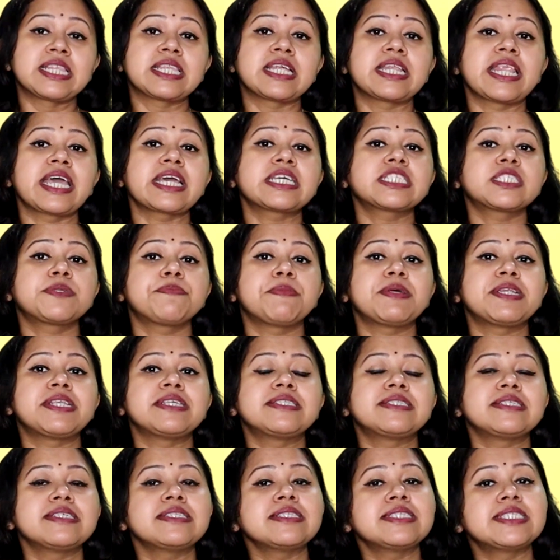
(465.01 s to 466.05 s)
The next
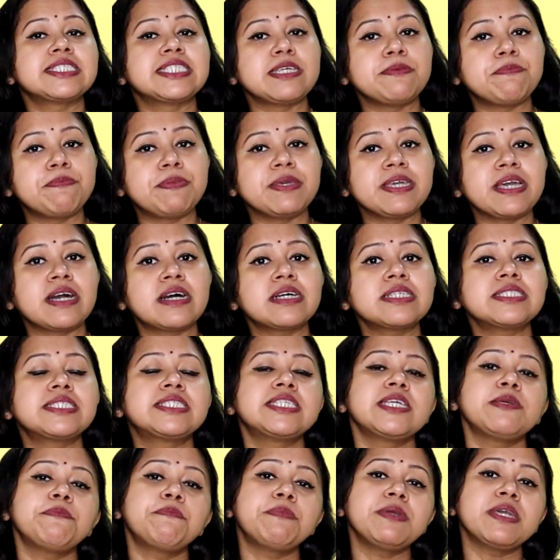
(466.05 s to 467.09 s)
medicine, Sepia.
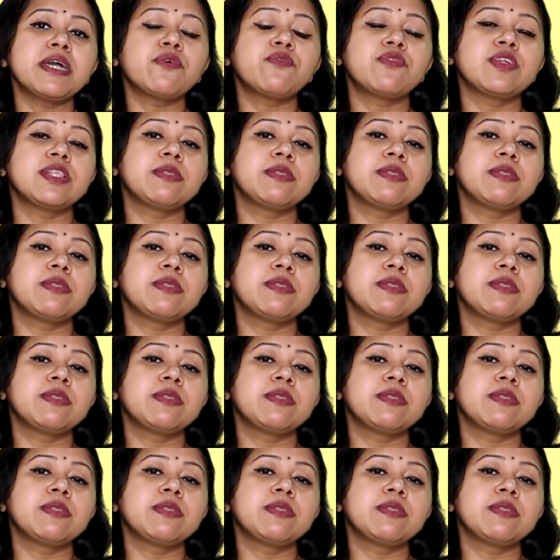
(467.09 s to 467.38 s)
Sepia